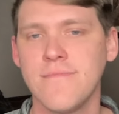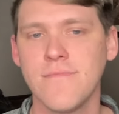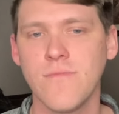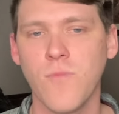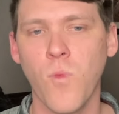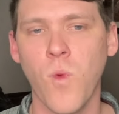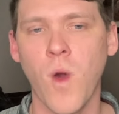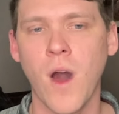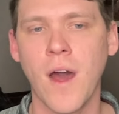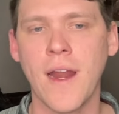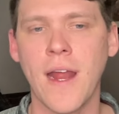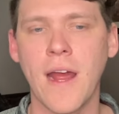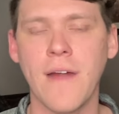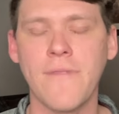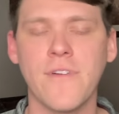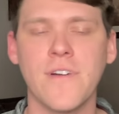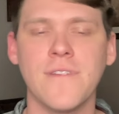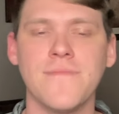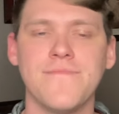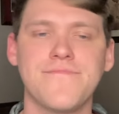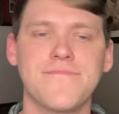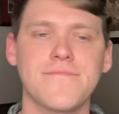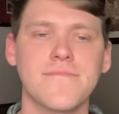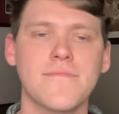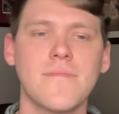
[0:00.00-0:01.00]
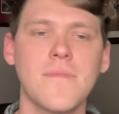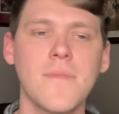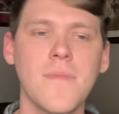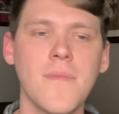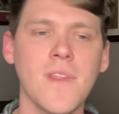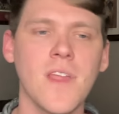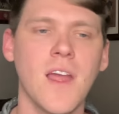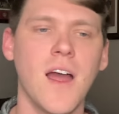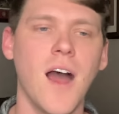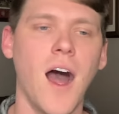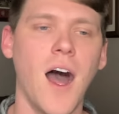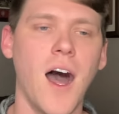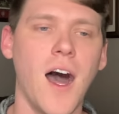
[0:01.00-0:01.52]
Whatever.
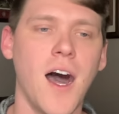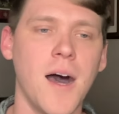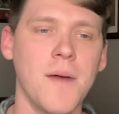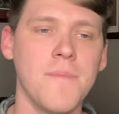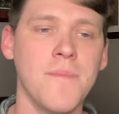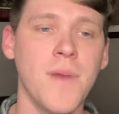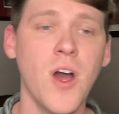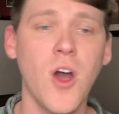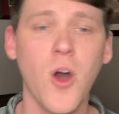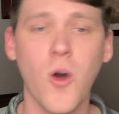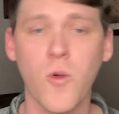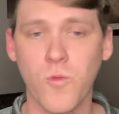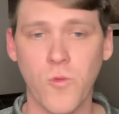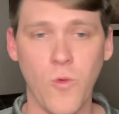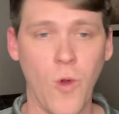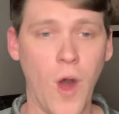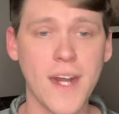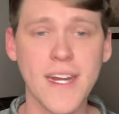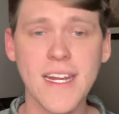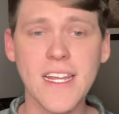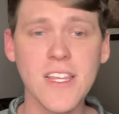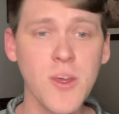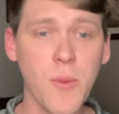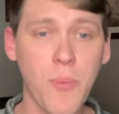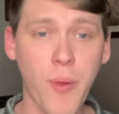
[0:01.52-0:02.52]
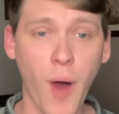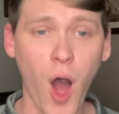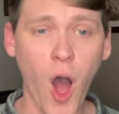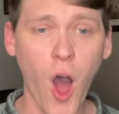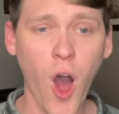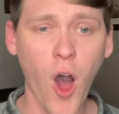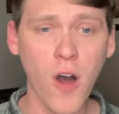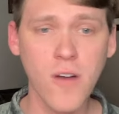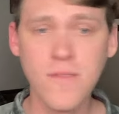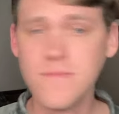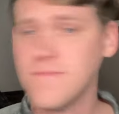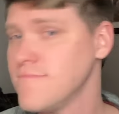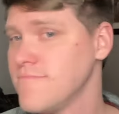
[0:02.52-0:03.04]
Running the
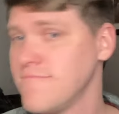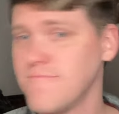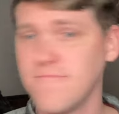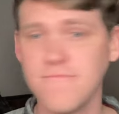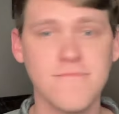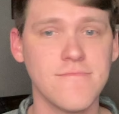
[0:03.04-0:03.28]
ball?